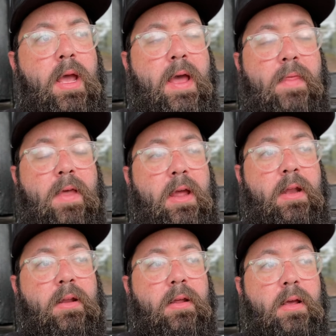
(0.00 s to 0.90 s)
And
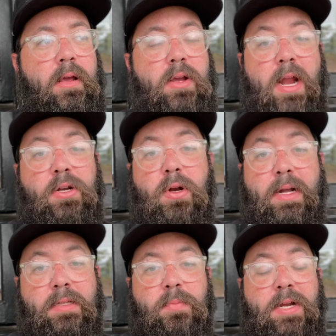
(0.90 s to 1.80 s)
then you got to do it
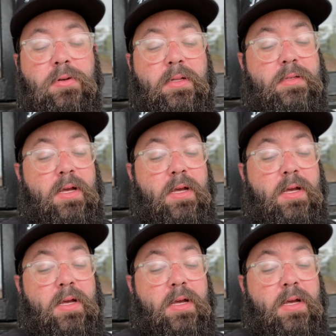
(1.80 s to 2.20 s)
against the Patriots,